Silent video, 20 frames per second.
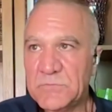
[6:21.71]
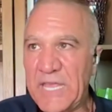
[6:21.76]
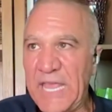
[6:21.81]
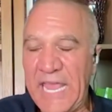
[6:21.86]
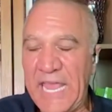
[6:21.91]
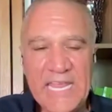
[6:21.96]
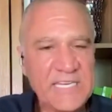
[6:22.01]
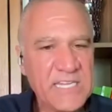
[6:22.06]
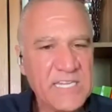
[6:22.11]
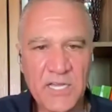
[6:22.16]

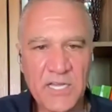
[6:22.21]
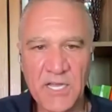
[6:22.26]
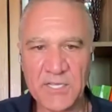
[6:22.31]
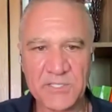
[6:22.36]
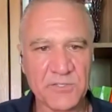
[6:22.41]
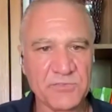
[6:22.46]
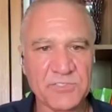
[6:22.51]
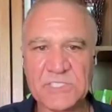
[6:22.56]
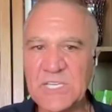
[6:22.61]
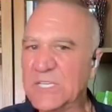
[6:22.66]
any kind
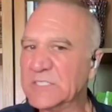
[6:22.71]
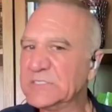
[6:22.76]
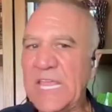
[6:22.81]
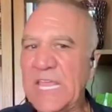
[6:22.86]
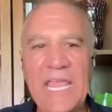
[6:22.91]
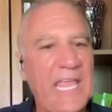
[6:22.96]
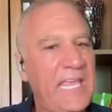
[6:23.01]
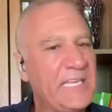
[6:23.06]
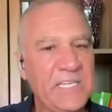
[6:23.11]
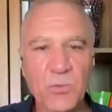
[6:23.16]
of cells
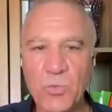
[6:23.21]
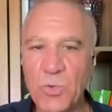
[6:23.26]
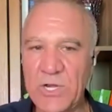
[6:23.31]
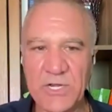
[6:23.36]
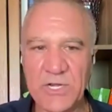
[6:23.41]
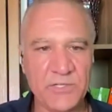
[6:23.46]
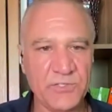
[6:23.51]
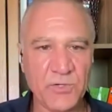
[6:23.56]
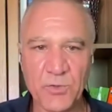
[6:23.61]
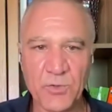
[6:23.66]
anywhere
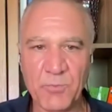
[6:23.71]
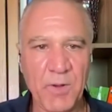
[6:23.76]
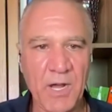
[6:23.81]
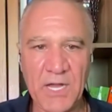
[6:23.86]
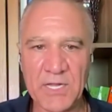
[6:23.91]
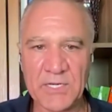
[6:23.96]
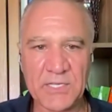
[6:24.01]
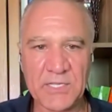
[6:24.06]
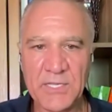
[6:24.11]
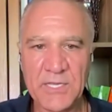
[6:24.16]
in your
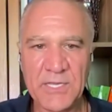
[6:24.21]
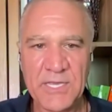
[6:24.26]
body,